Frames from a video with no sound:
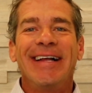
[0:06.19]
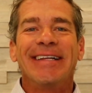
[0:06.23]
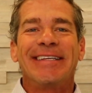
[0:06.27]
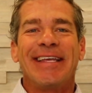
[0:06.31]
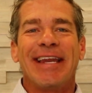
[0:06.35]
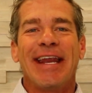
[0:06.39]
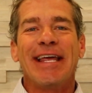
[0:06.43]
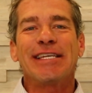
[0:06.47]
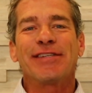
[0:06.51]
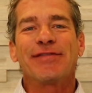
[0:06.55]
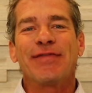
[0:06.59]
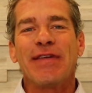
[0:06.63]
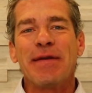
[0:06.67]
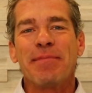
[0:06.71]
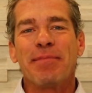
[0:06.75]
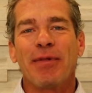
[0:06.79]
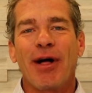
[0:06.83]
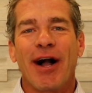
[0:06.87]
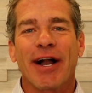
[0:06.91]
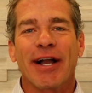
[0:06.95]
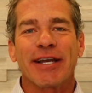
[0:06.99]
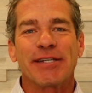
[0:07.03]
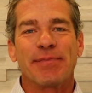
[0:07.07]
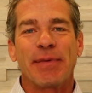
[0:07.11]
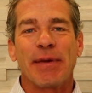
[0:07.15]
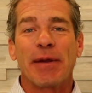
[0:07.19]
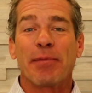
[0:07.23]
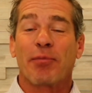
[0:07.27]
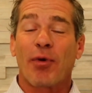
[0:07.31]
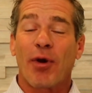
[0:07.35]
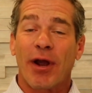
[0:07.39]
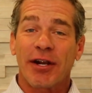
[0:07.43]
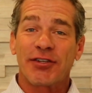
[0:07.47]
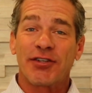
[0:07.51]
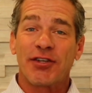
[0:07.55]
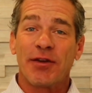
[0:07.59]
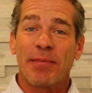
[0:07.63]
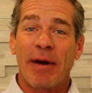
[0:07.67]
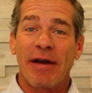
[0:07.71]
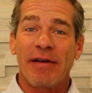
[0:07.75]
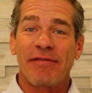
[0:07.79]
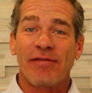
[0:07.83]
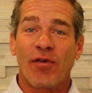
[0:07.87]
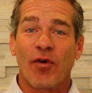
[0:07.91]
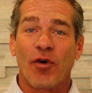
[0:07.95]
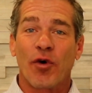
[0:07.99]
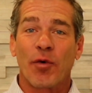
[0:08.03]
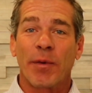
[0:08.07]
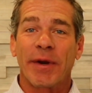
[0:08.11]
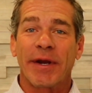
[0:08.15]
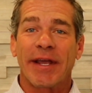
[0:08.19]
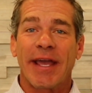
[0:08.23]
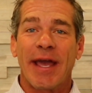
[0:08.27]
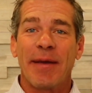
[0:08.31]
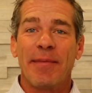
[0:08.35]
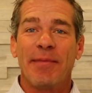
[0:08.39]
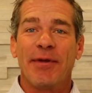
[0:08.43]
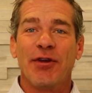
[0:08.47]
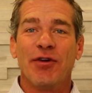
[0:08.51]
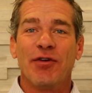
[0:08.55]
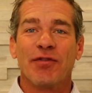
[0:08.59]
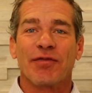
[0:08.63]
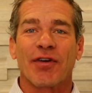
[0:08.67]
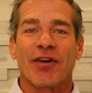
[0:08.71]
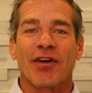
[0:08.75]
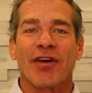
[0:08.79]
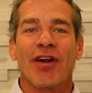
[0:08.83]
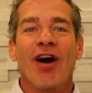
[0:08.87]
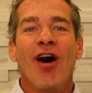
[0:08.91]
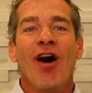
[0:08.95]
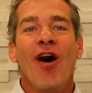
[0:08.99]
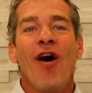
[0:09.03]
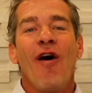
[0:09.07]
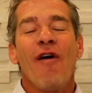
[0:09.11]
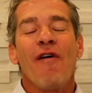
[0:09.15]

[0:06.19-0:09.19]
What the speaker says: Today's vlog is being brought to you by 401k Maneuver.